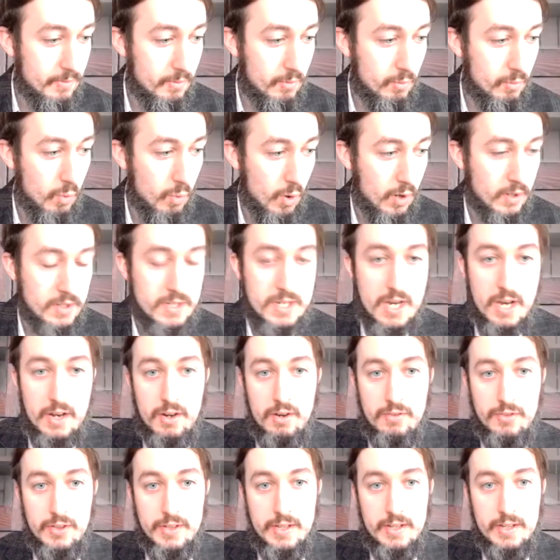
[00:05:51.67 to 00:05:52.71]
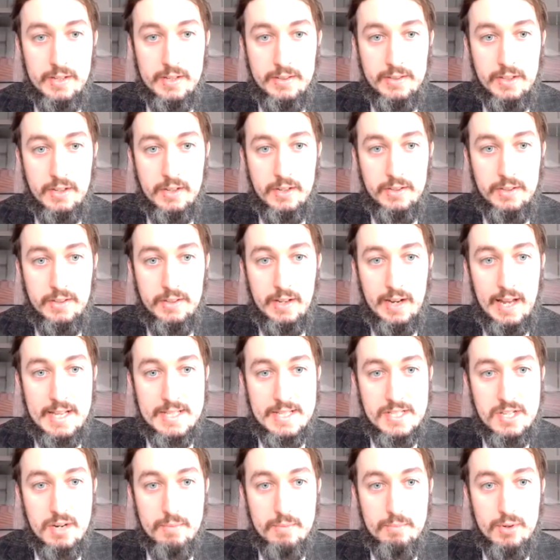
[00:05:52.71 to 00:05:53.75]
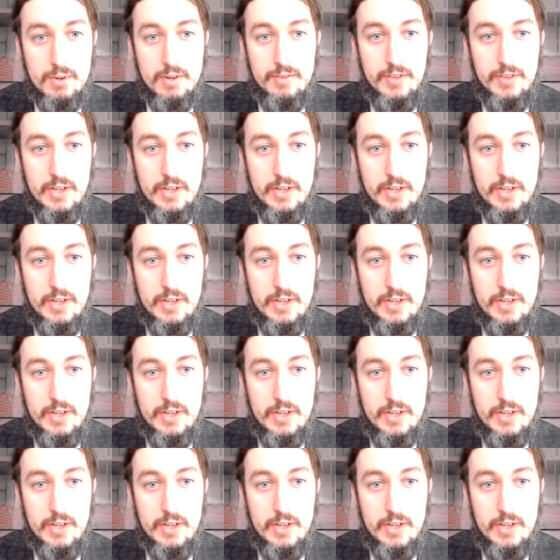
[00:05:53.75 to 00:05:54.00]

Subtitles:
worked on over the last number of